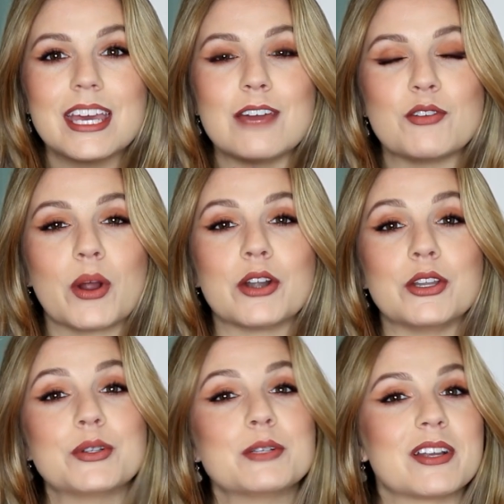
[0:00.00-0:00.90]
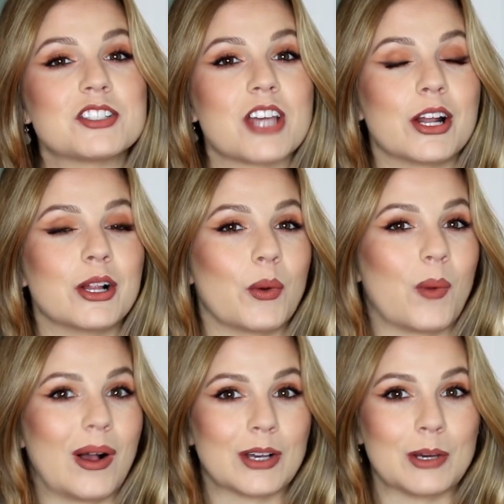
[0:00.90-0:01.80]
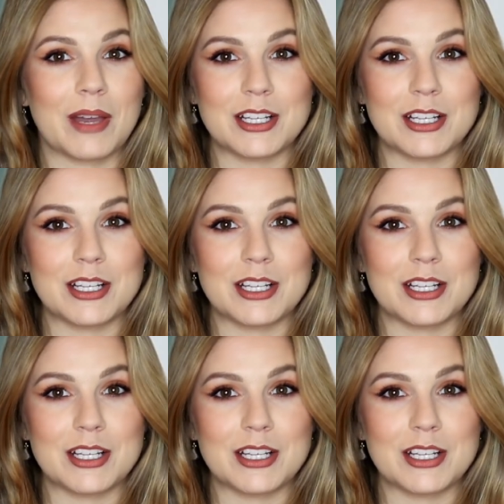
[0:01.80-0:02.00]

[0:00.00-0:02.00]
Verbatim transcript: If you are new to my channel, welcome.